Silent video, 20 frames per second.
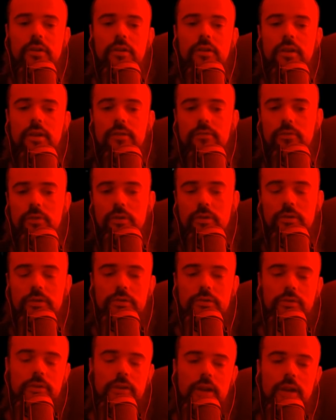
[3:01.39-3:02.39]
converted
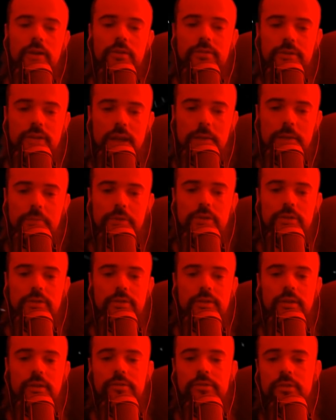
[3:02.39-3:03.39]
to chaos damage.
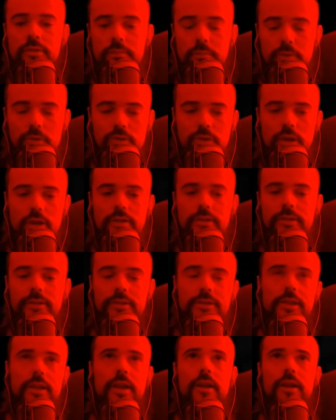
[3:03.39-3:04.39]
It's also a projectile
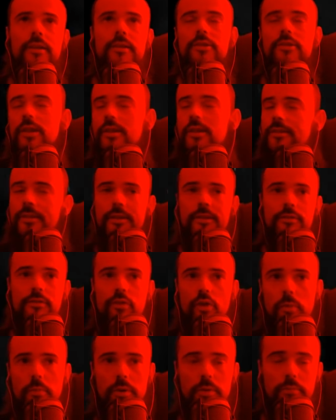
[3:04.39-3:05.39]
attack, just like
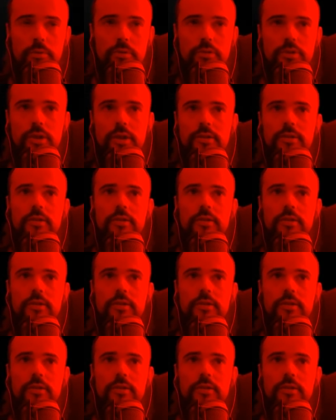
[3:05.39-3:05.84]
normal projectile